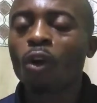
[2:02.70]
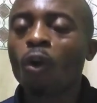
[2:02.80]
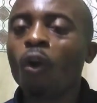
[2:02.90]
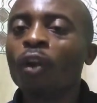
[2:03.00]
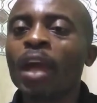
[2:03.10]

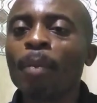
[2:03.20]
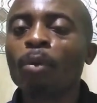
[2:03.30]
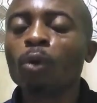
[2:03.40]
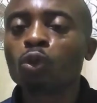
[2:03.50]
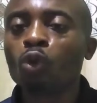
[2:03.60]

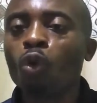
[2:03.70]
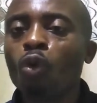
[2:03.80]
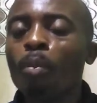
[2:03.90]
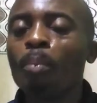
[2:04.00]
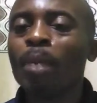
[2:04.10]
unable to
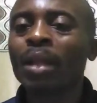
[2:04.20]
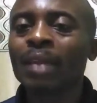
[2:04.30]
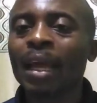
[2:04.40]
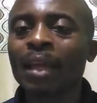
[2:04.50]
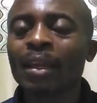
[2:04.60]

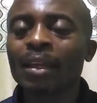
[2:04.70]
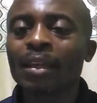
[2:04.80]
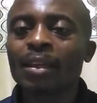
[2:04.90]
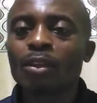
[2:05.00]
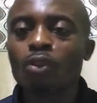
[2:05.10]
maintain
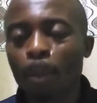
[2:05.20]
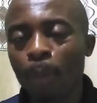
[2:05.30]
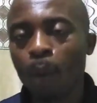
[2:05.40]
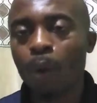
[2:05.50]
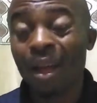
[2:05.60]
your
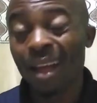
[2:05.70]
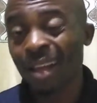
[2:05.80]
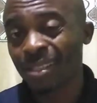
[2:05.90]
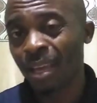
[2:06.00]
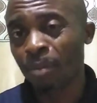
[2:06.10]
power
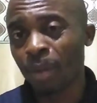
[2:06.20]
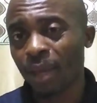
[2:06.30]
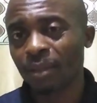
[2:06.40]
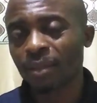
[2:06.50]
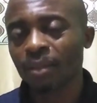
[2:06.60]
as a
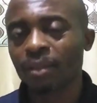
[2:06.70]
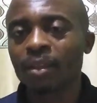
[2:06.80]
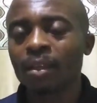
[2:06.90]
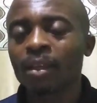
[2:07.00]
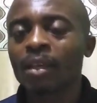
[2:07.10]
man
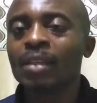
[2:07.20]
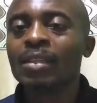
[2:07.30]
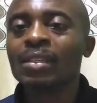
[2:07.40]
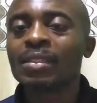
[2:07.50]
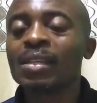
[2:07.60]

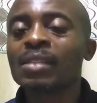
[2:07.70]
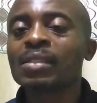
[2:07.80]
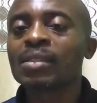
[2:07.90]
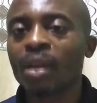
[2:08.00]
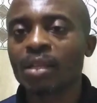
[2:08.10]
it is
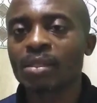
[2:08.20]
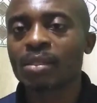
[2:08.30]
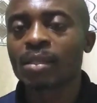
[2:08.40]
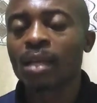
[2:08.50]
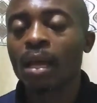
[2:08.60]

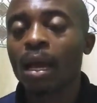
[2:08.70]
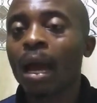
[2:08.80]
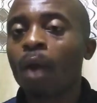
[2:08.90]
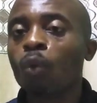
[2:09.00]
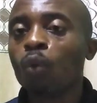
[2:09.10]
stress
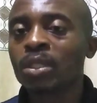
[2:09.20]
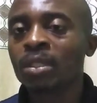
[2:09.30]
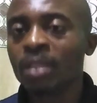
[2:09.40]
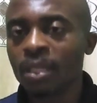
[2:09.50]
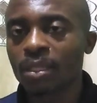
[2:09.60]
and with
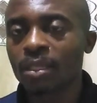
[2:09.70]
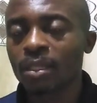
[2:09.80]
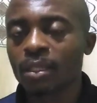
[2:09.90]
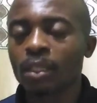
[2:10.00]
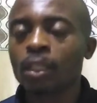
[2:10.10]
this
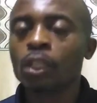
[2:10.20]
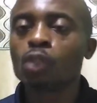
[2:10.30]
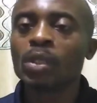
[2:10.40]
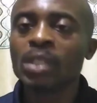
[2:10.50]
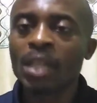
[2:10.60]
it
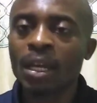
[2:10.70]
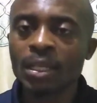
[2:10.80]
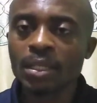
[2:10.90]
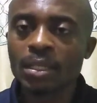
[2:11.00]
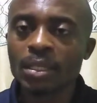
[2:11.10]
will
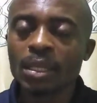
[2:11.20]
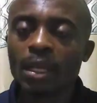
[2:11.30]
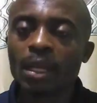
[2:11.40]
decrease